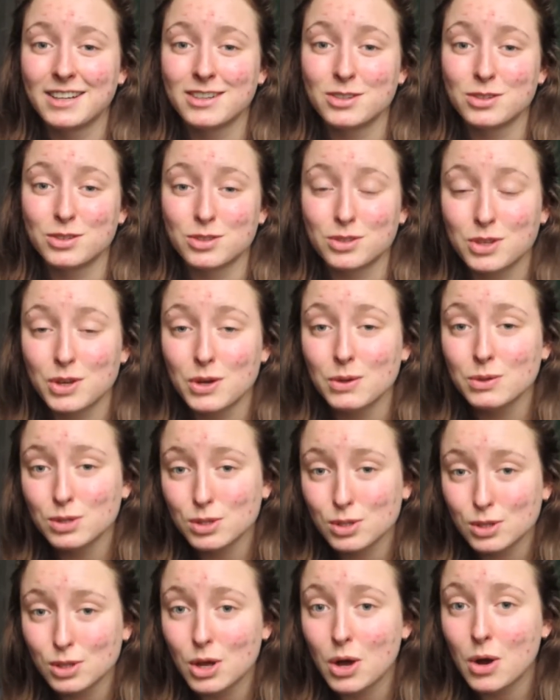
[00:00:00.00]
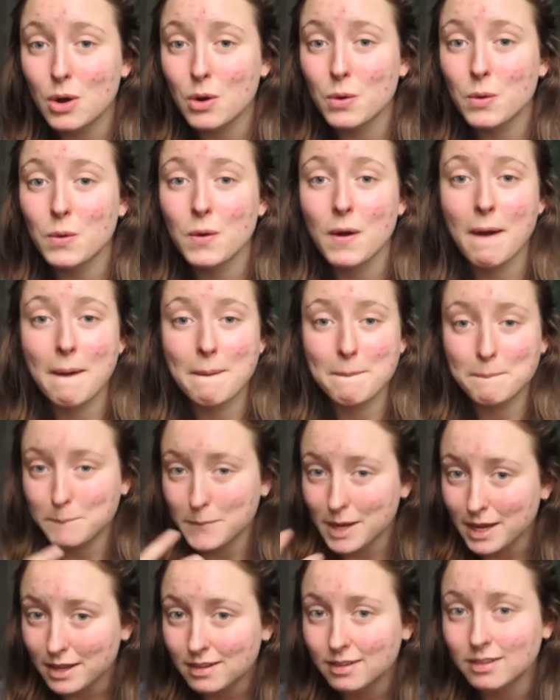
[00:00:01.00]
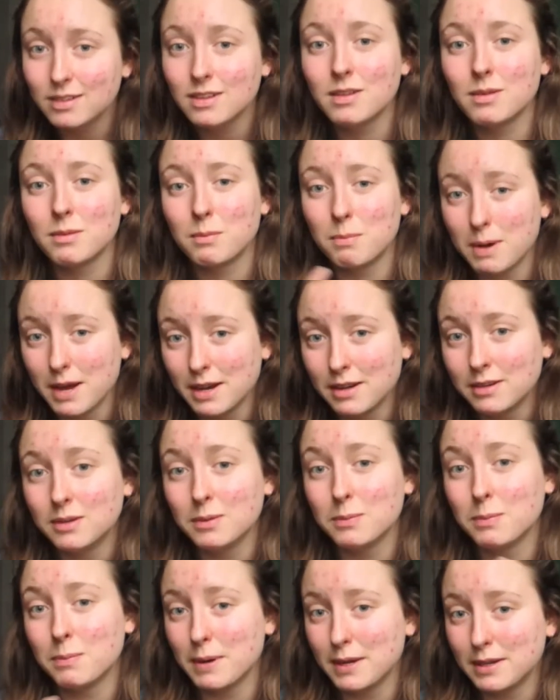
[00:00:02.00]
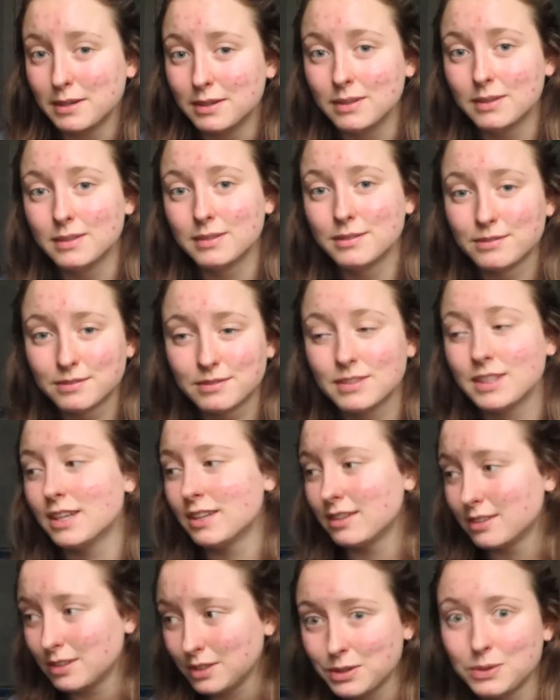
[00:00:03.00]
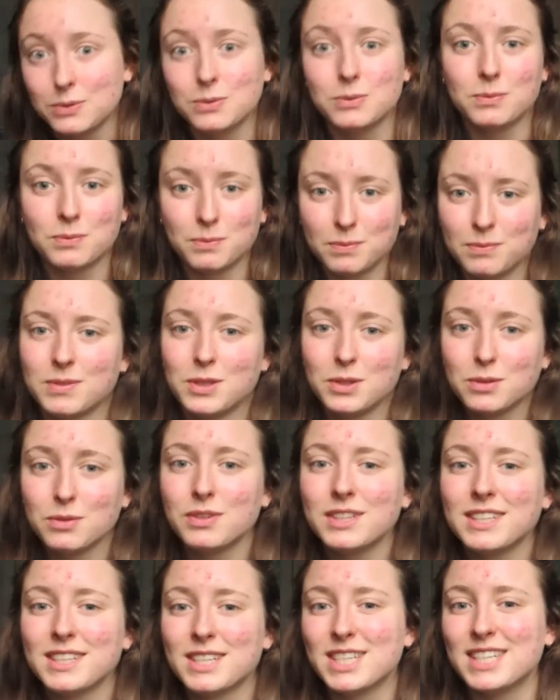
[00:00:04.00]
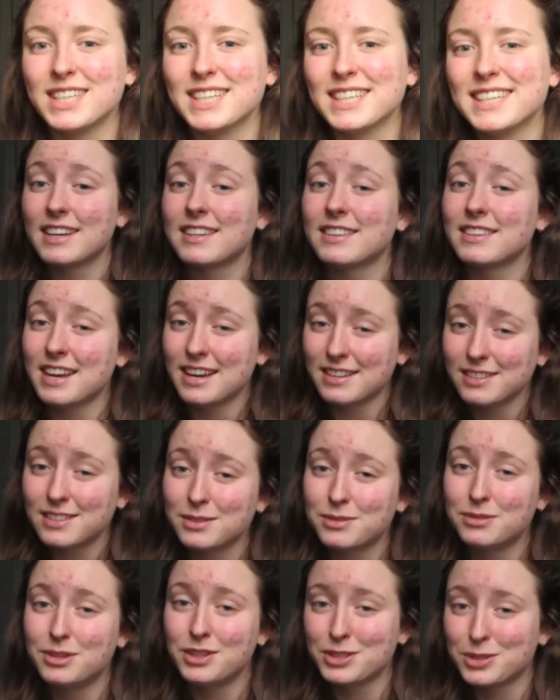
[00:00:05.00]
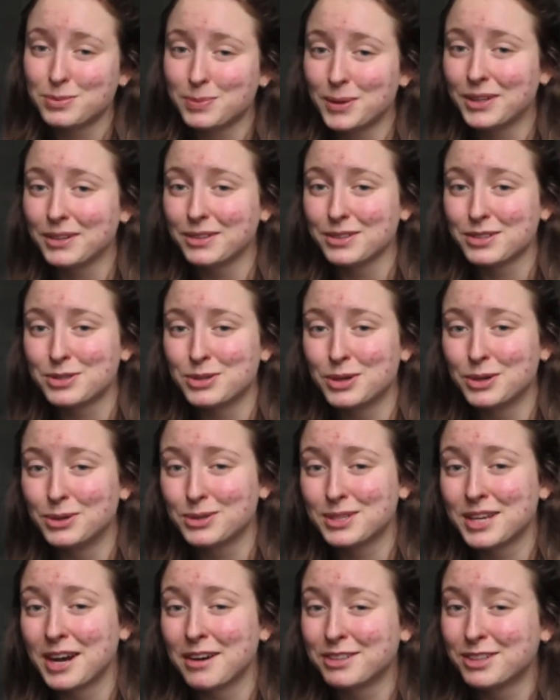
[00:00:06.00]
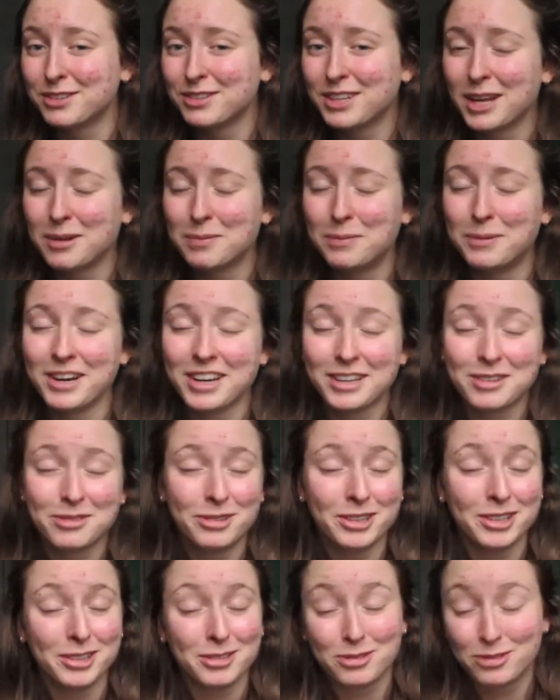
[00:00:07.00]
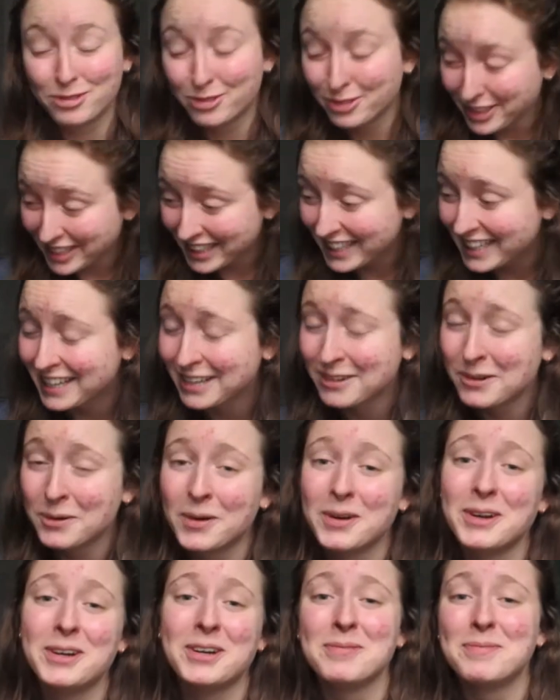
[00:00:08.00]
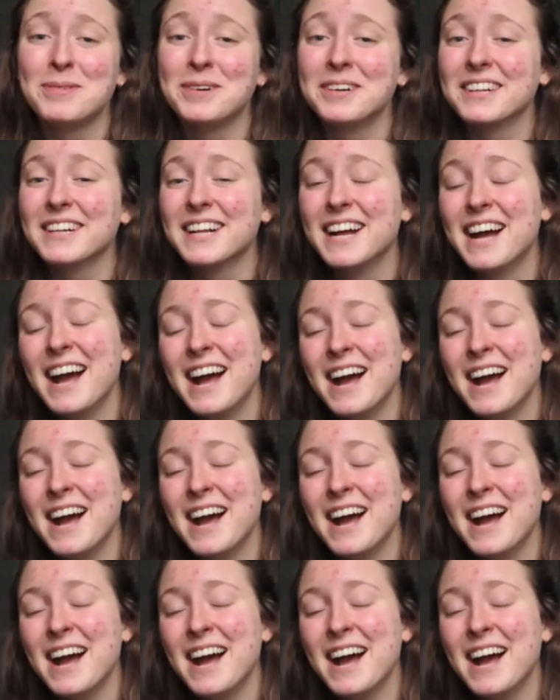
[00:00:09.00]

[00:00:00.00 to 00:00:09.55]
Just go slow. Pedal, pedal, pedal. And you'll finish it. And yes, the first pedal strokes after that break felt freaking horrible.